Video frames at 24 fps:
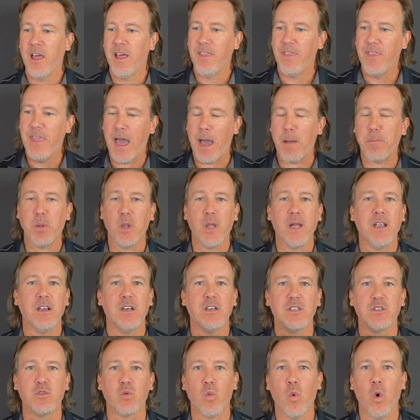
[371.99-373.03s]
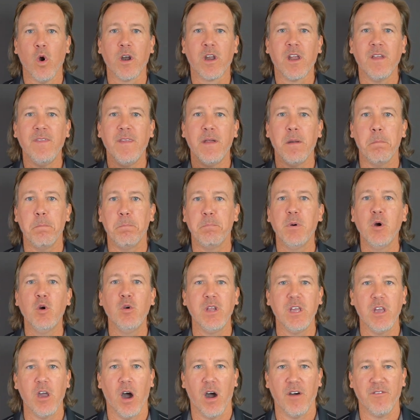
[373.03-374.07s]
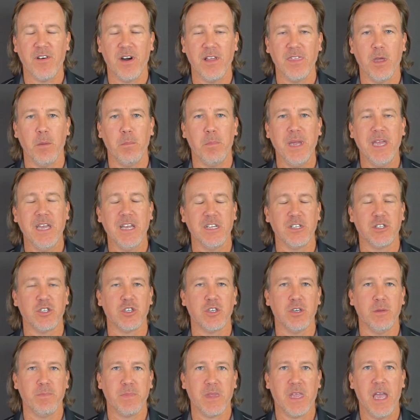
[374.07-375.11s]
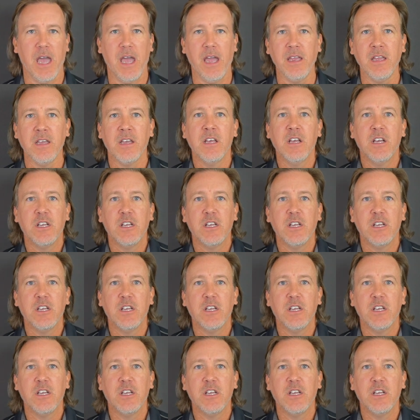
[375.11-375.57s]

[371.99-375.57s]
That player is working their booty off on the pitch, okay?